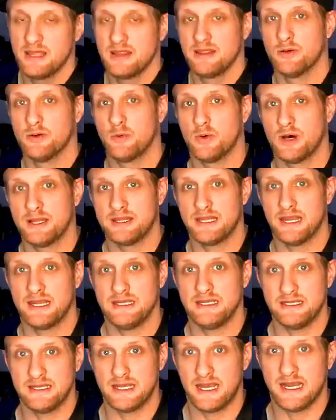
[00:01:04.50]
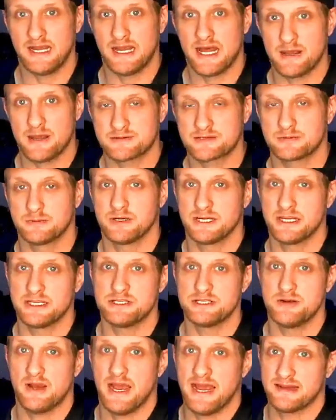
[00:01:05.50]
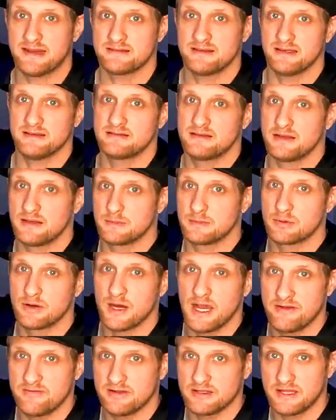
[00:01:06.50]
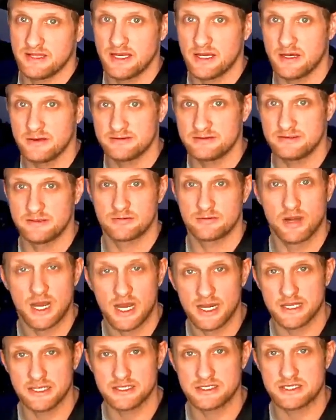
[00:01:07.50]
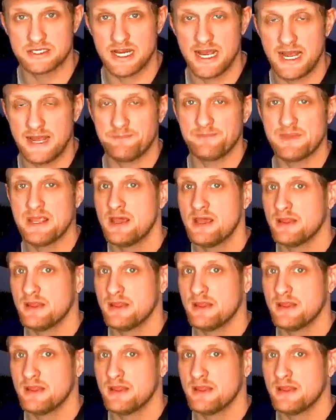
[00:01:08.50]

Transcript: The $1.99 option will get you access to the privately hosted Rocket Chat.